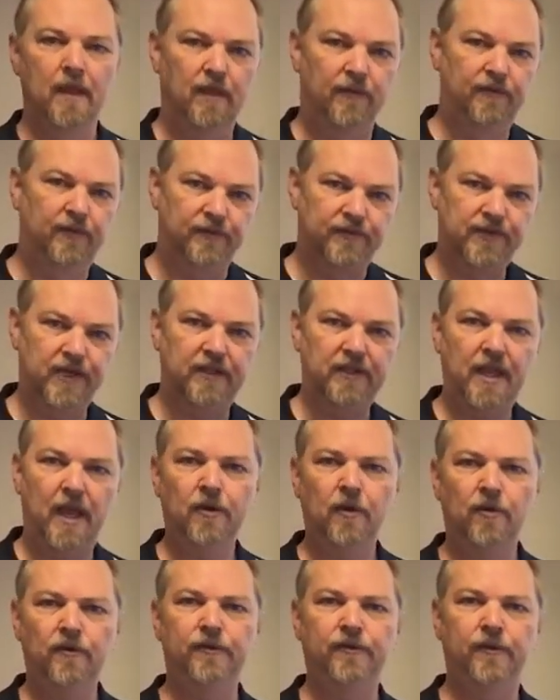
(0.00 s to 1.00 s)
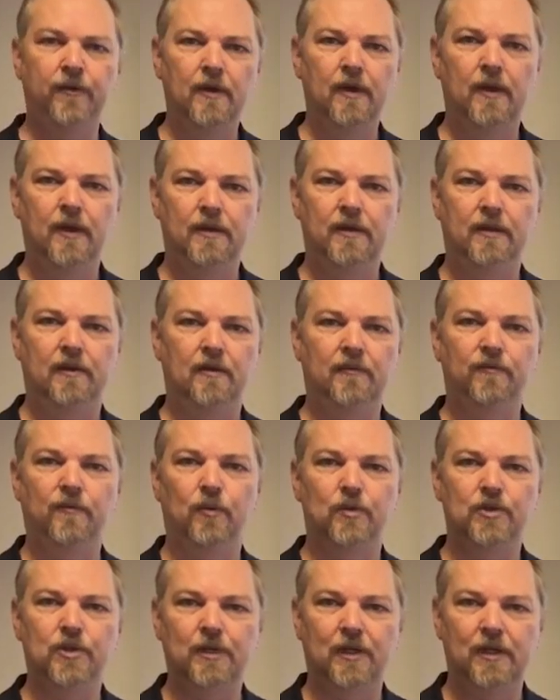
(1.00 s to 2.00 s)
If you've ticked that off, then
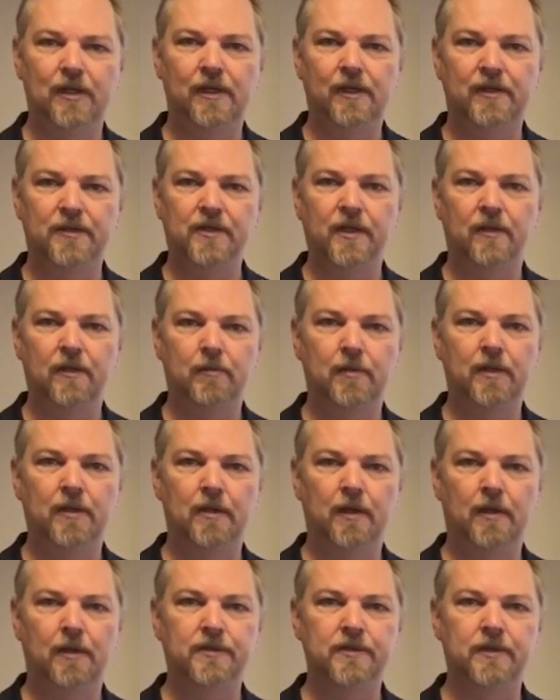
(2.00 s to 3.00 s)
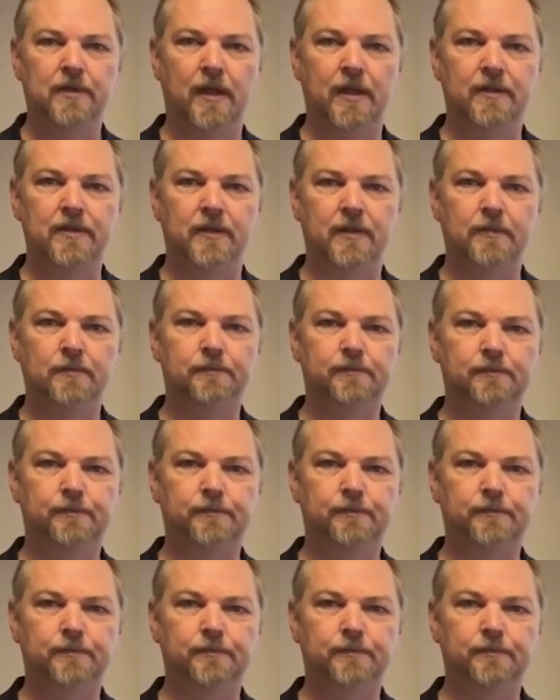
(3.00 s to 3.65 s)
unfortunately it's going to be the alternator.